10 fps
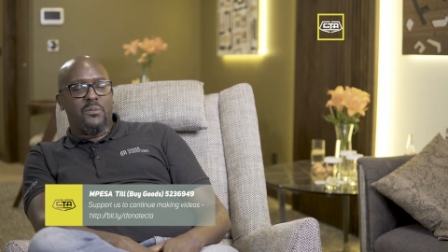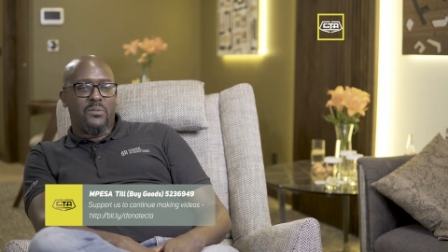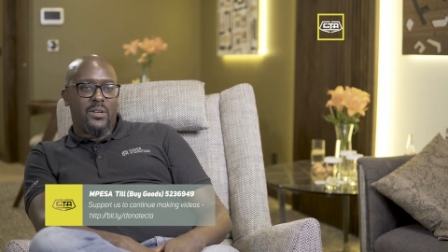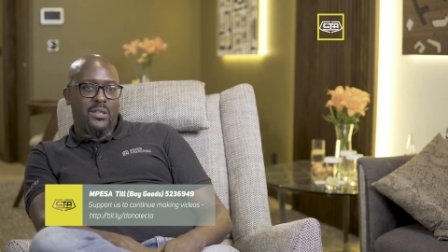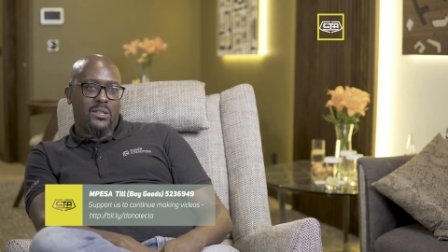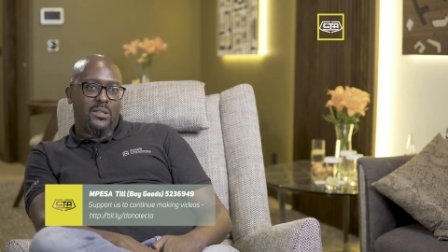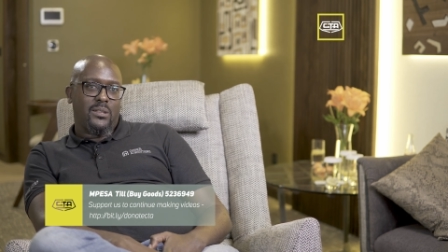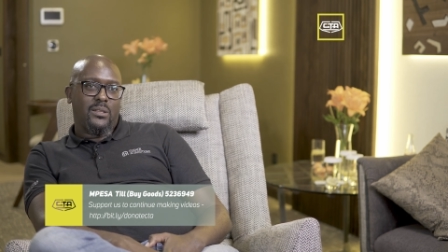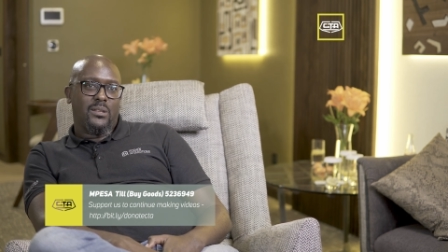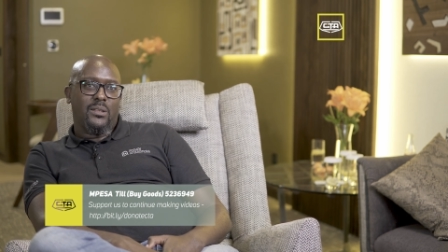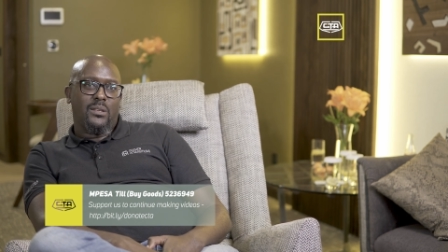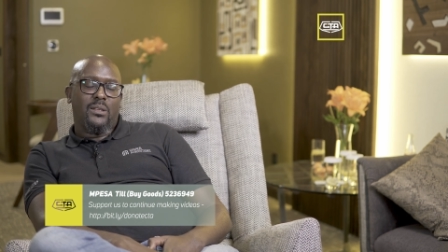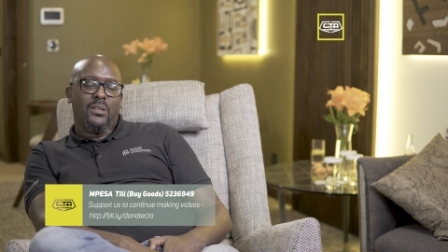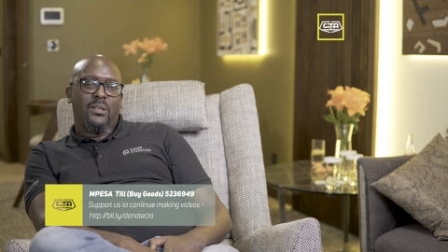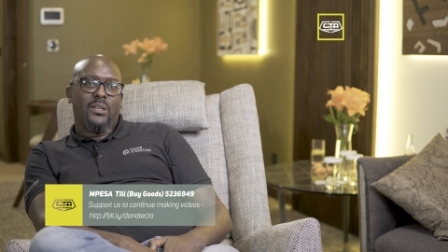of faith
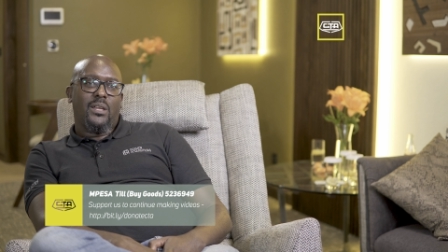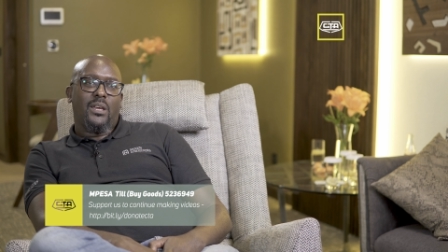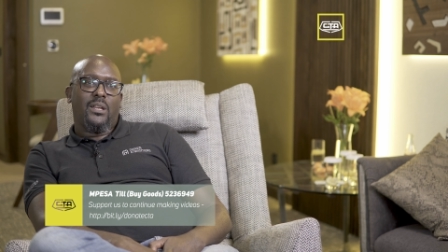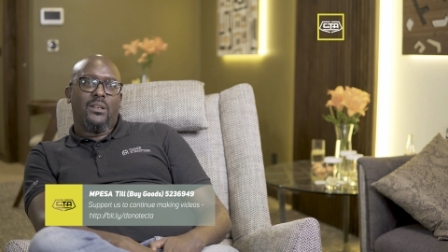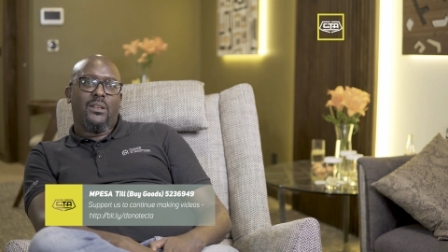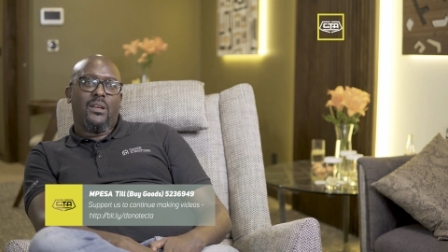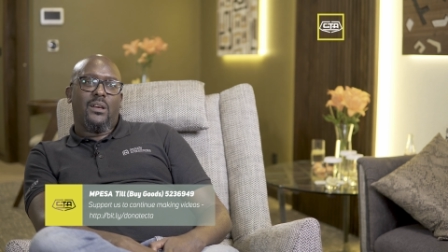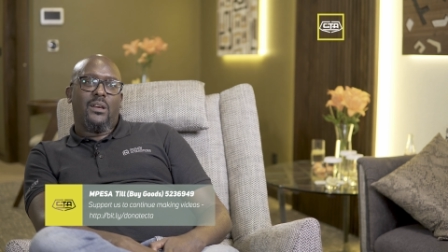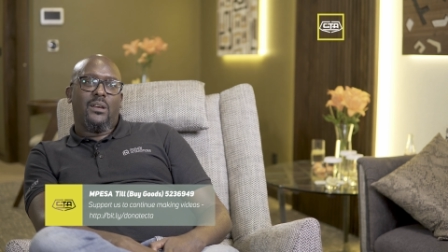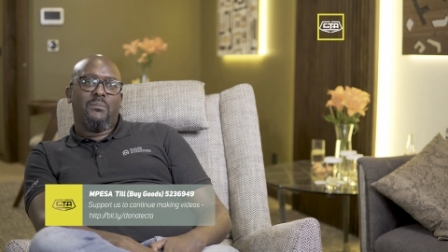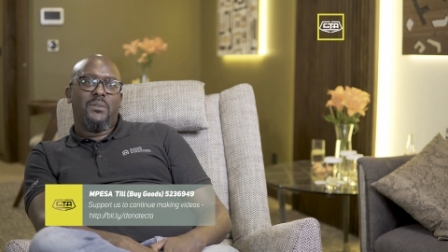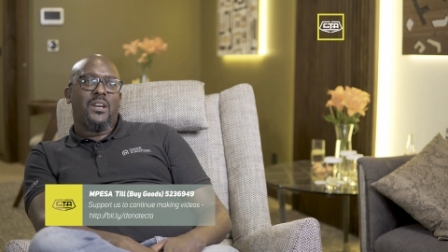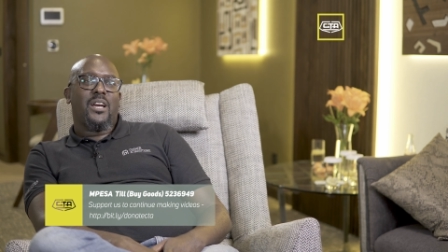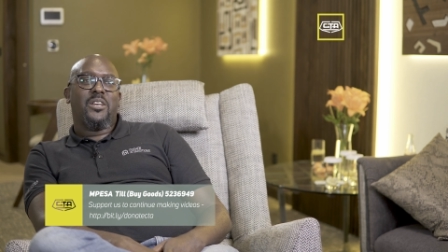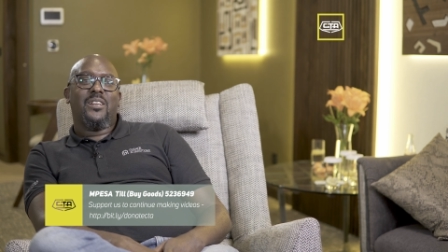and uh,
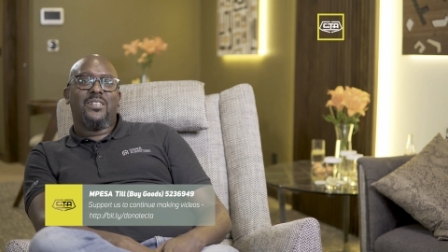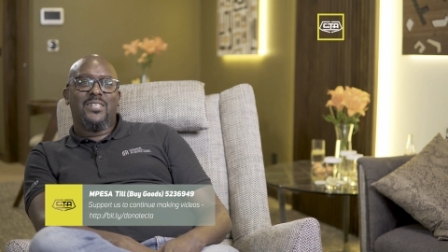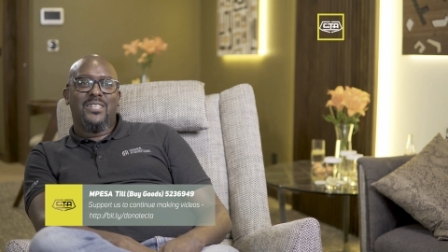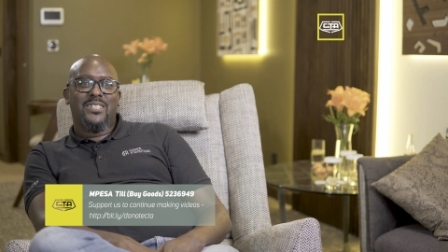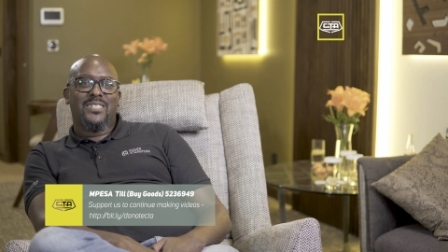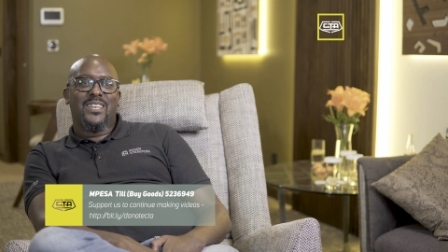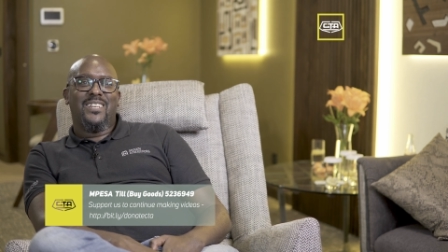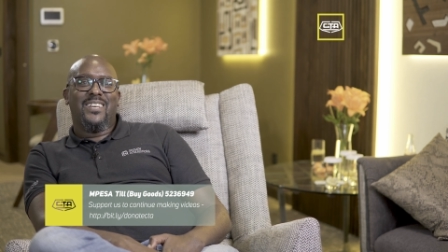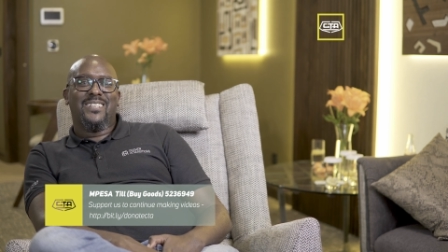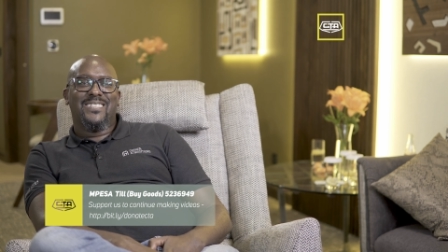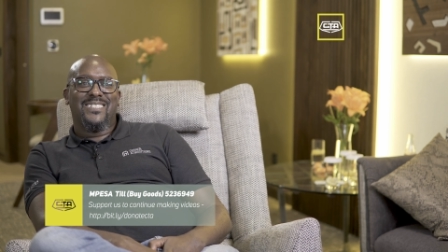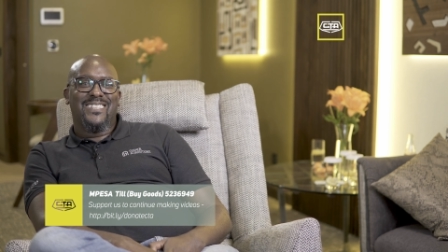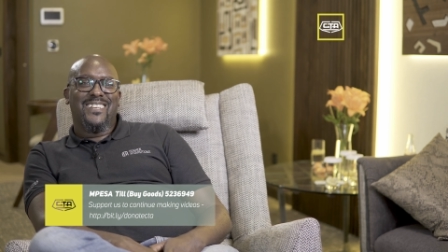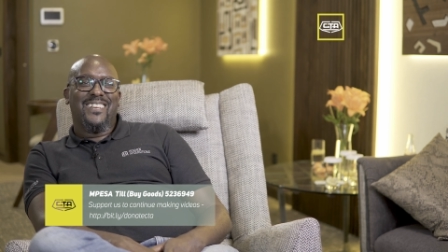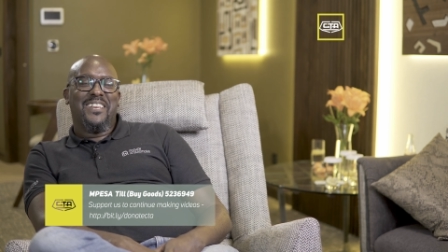miraculously she said yes.
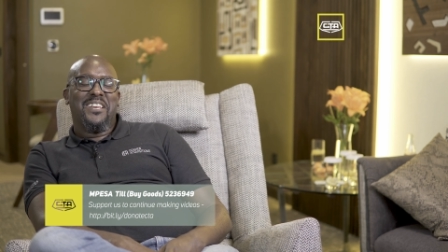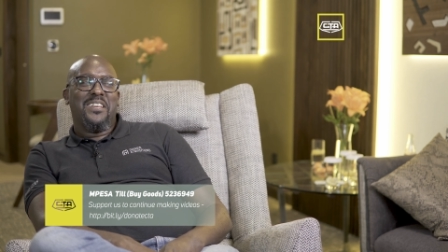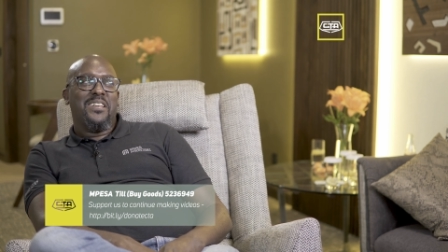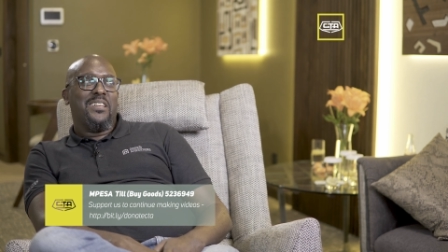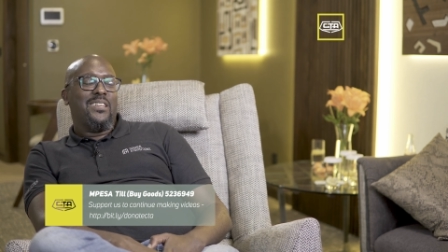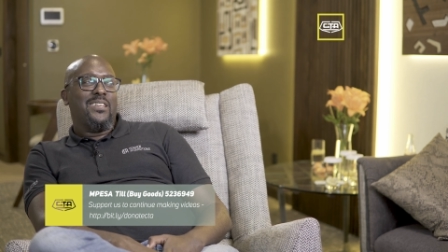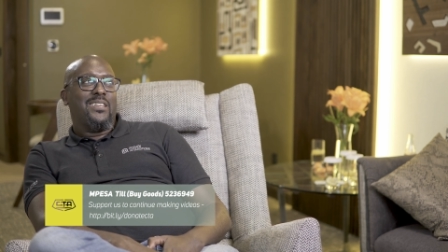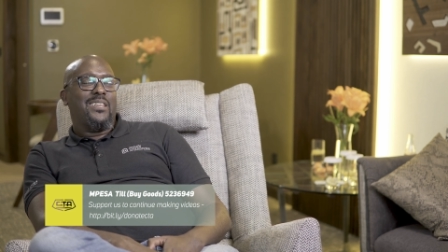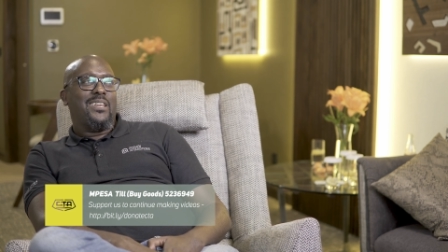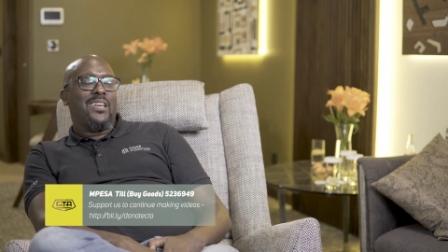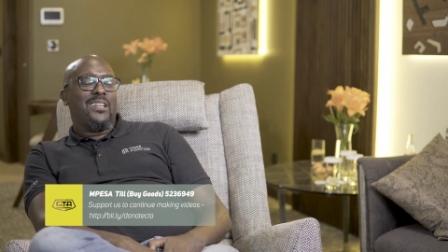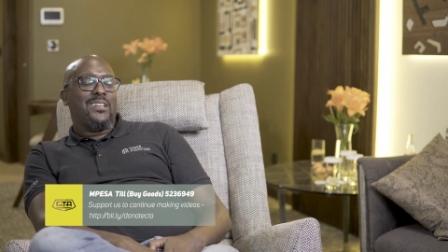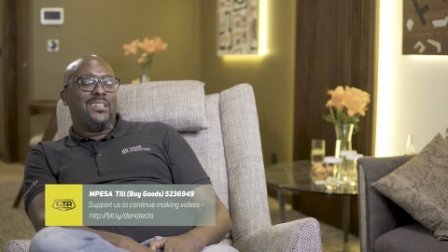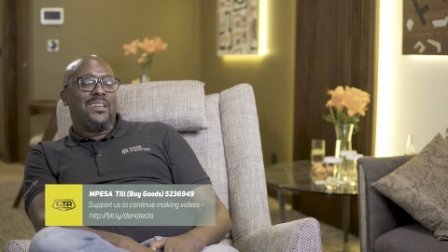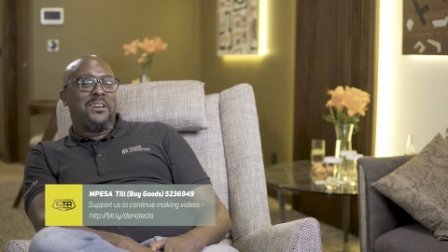
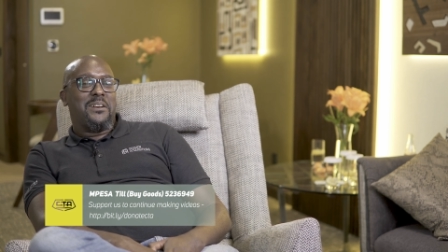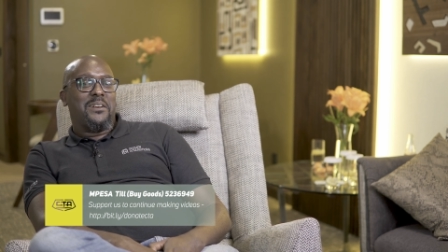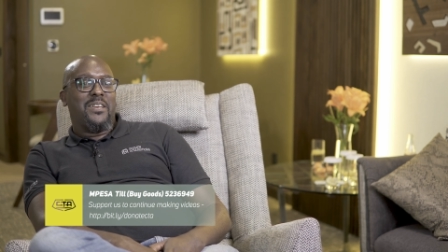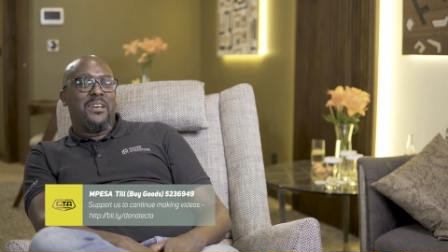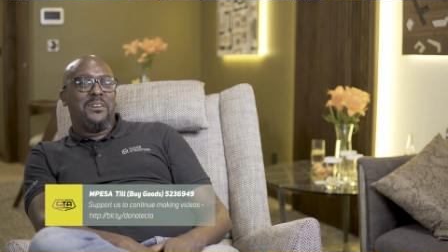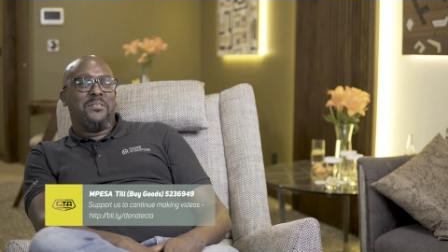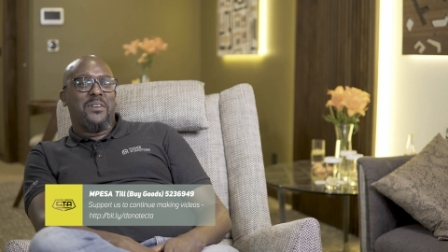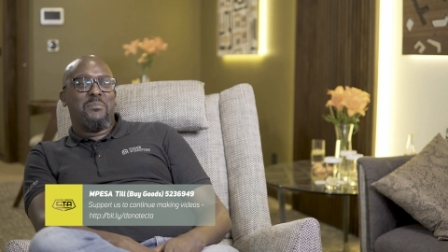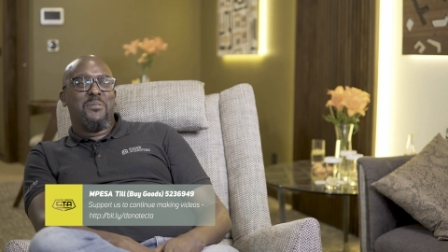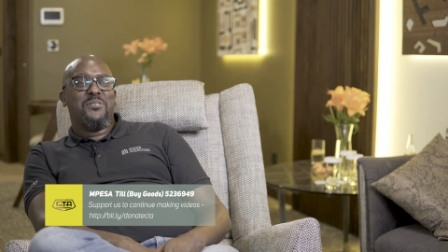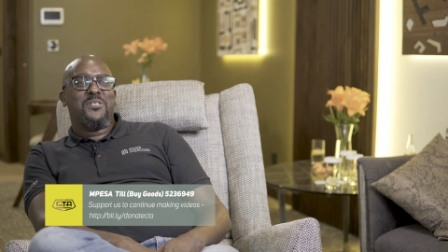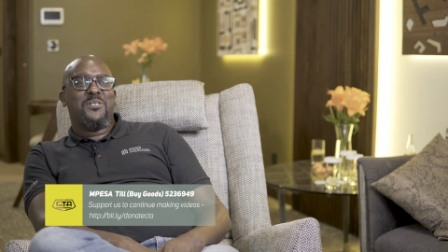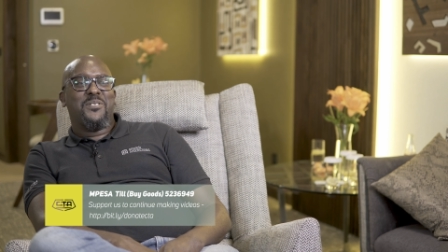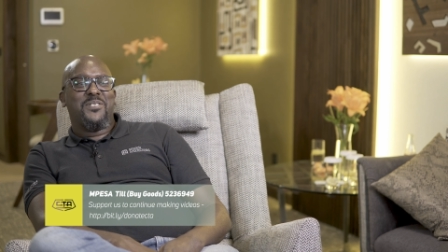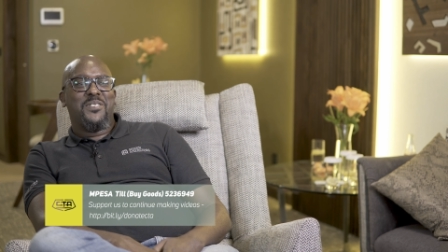And uh, yeah, I moved
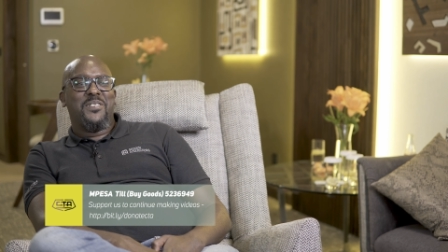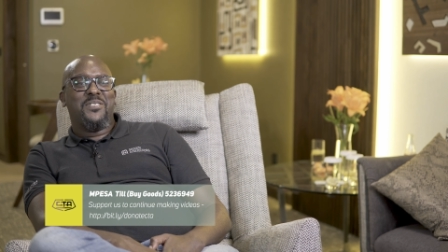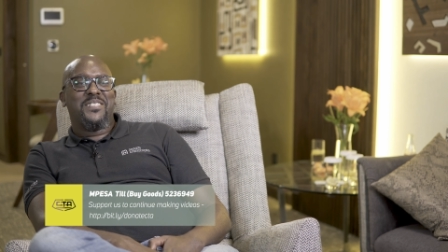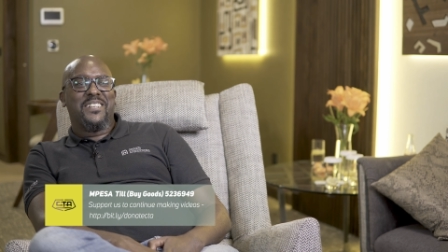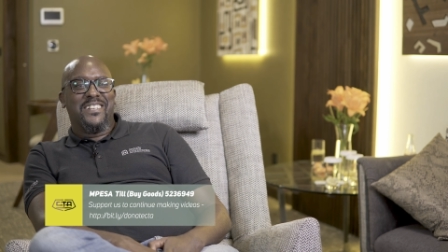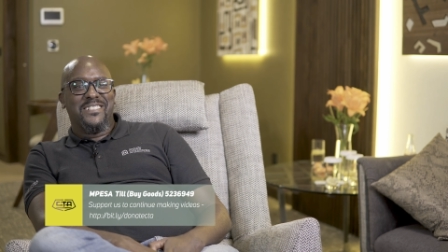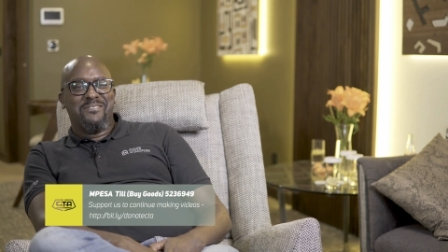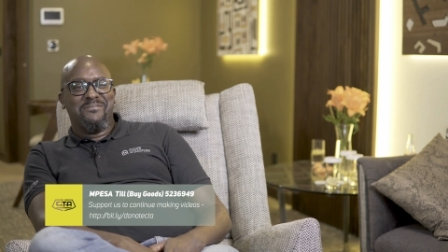to, to Houston.